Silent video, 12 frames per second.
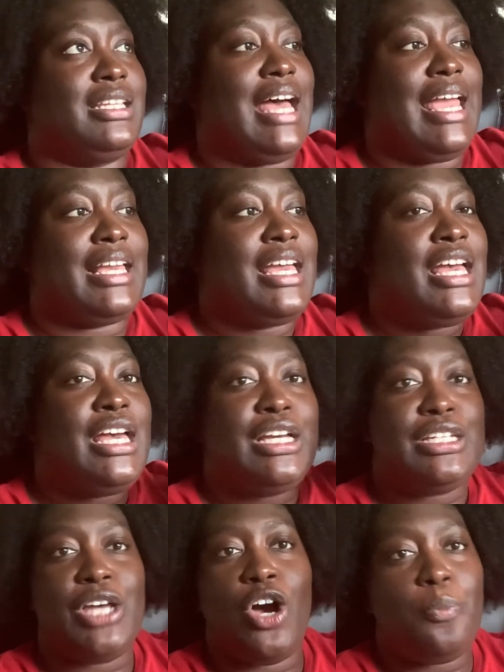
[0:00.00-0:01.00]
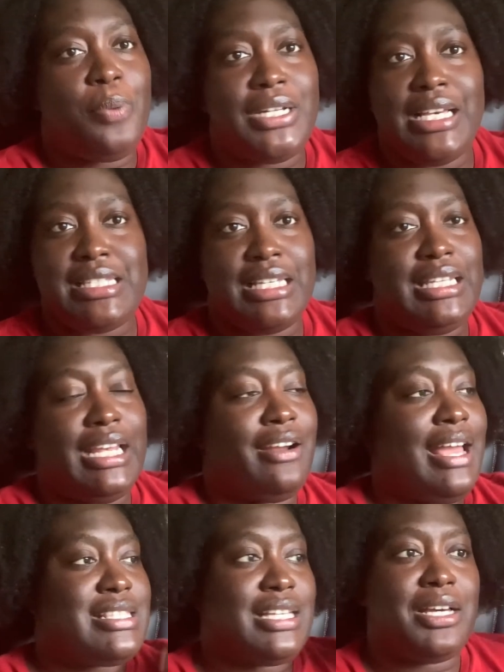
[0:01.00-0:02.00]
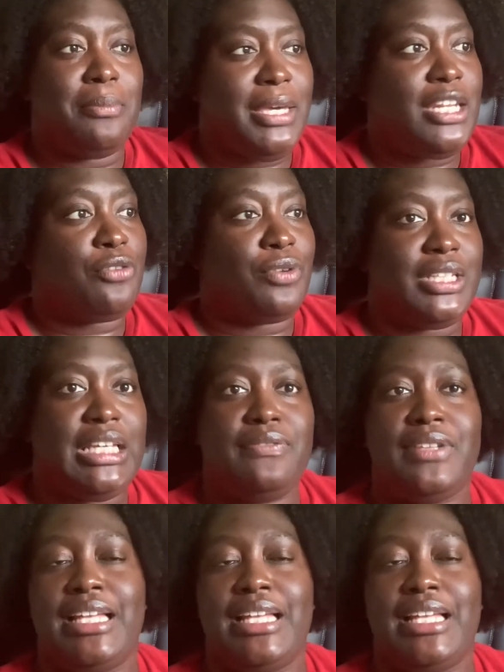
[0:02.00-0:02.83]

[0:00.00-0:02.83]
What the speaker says: Like don't put us in there as the comedic relief.